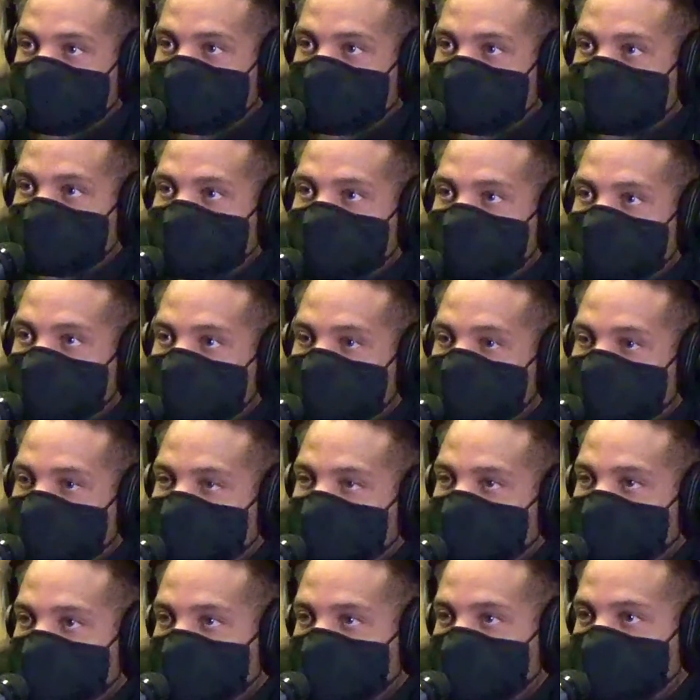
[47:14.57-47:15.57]
just me and
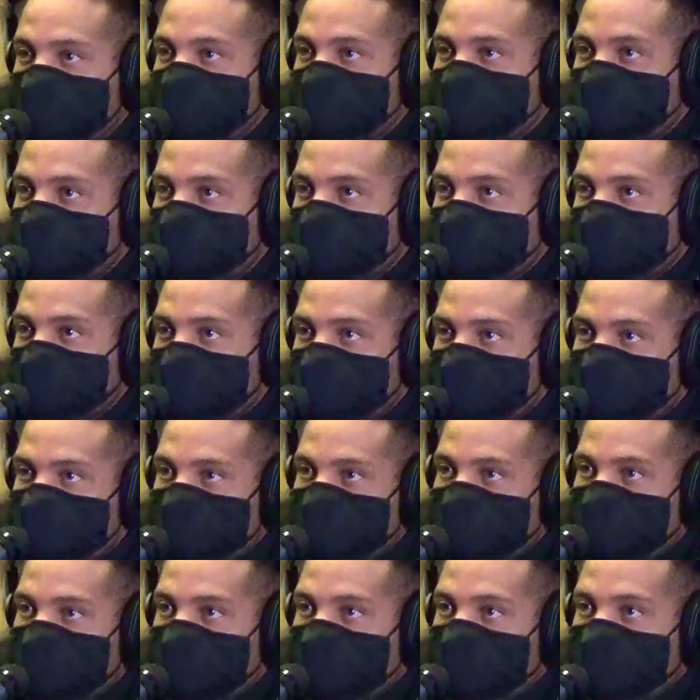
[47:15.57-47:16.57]
Ellis working every day,
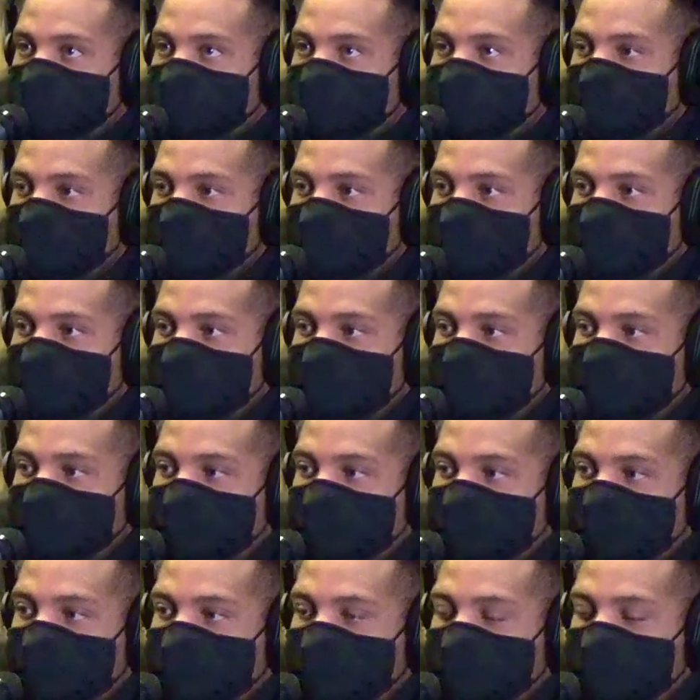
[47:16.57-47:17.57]

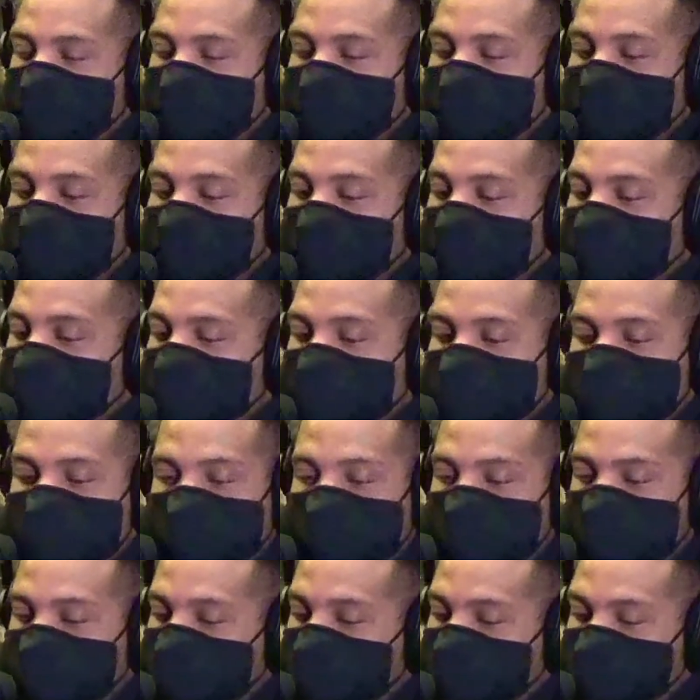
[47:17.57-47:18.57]
just
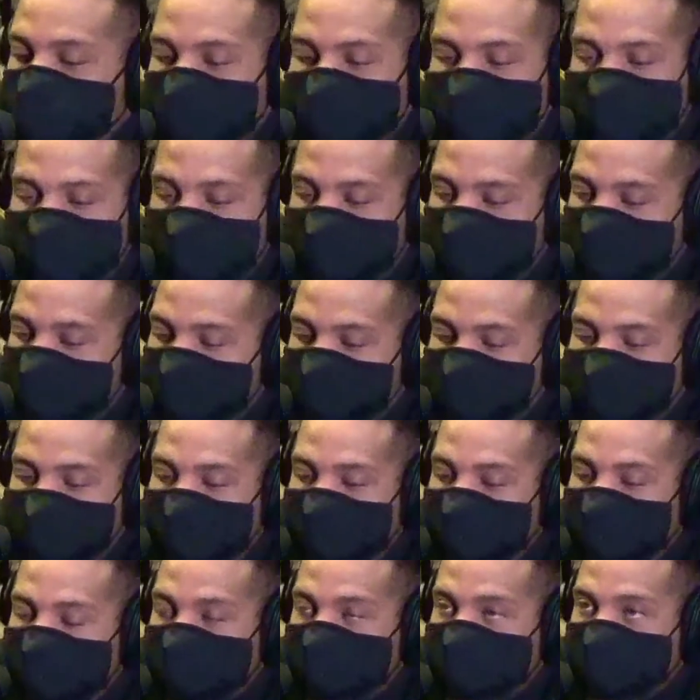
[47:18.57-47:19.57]
by
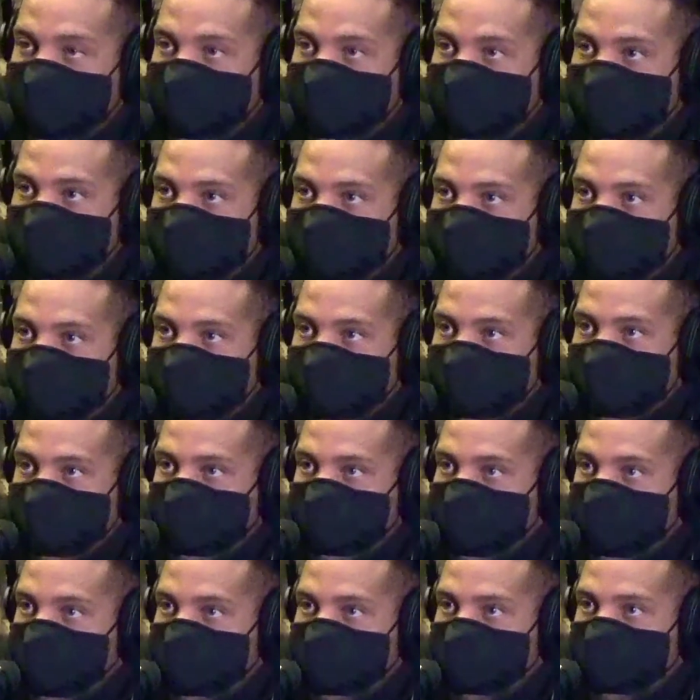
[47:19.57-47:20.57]
ourselves.
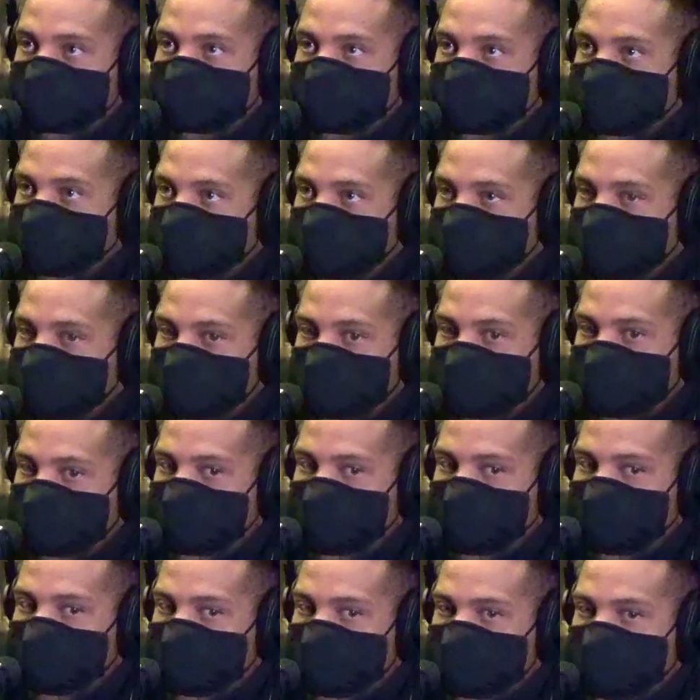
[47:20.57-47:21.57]
No going to
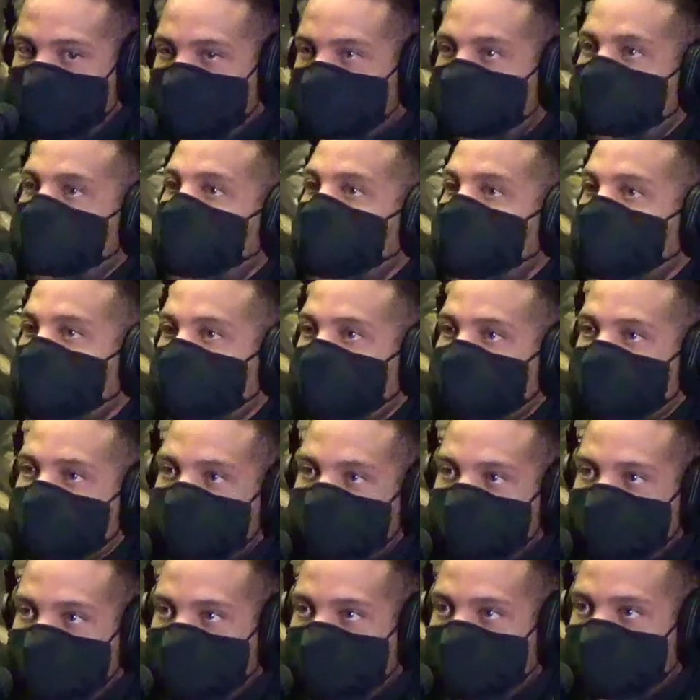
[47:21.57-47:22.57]
the bars,
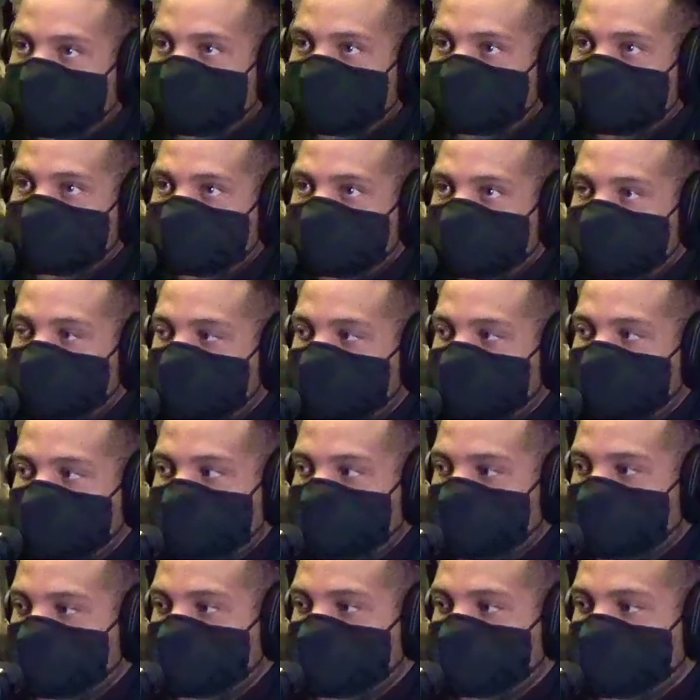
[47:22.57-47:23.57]
no
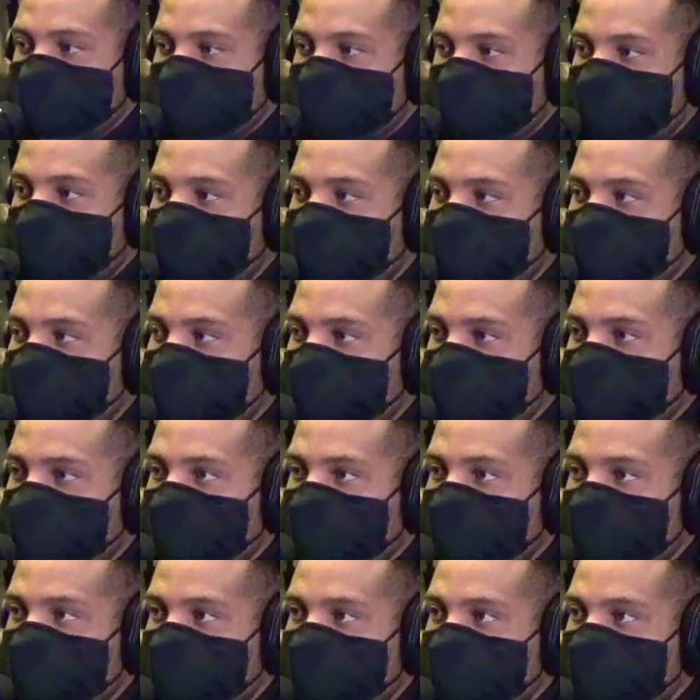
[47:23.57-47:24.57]
whatever people else do,
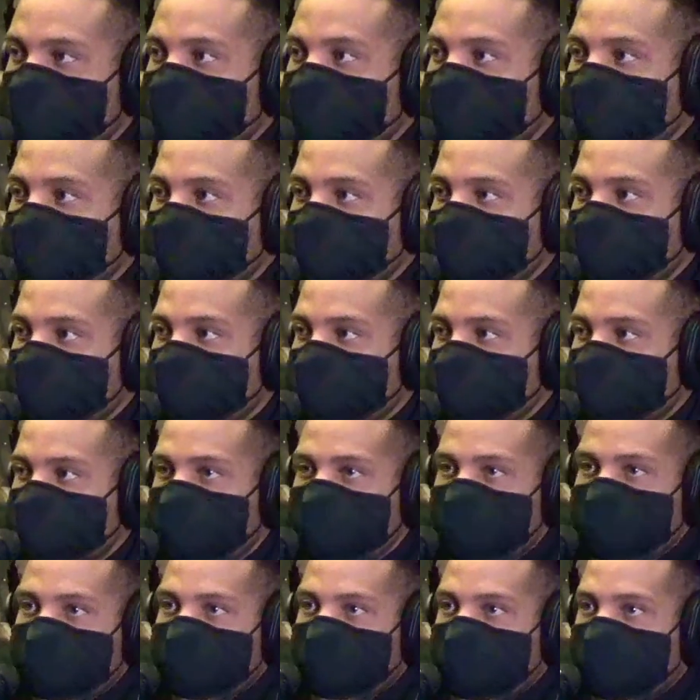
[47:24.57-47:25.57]
like kick it
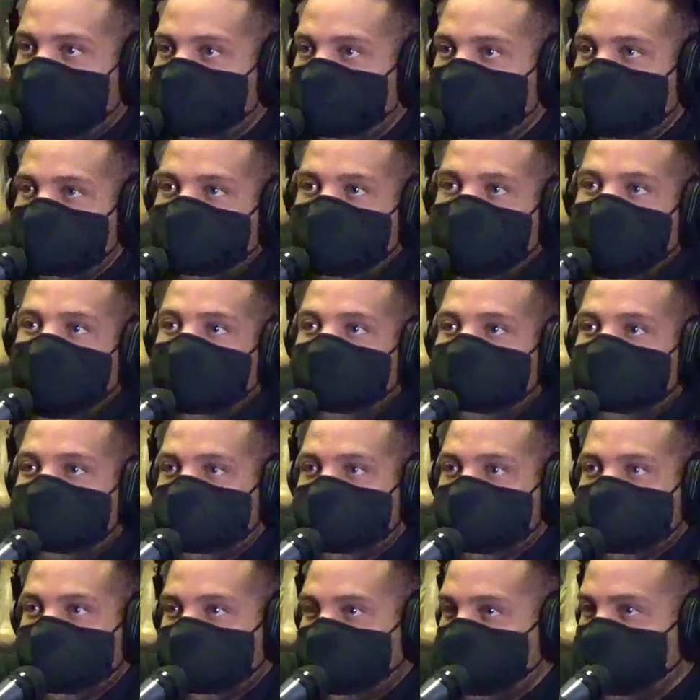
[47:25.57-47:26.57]
at people's house. We
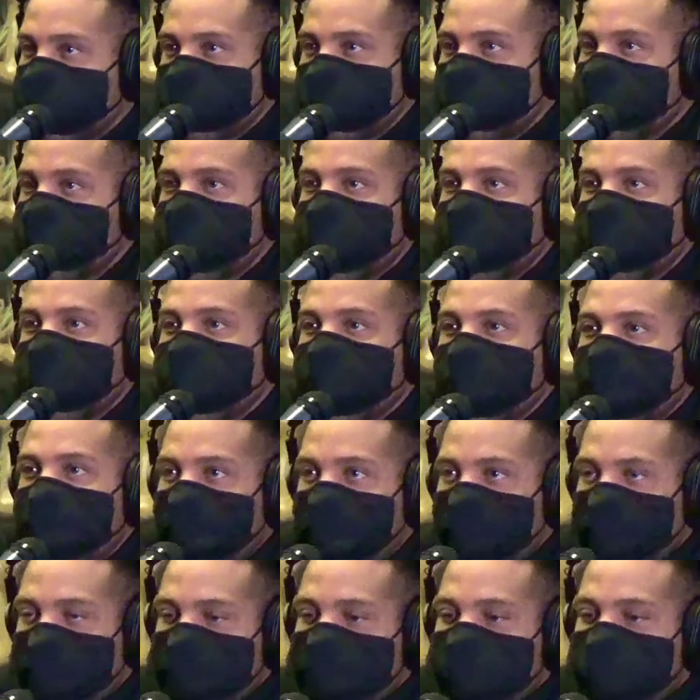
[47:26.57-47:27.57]
don't do that.
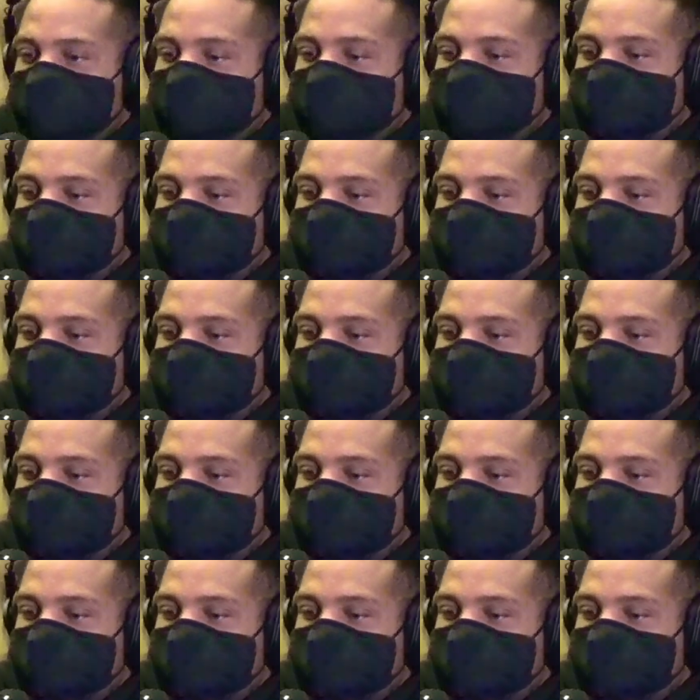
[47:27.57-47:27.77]
So.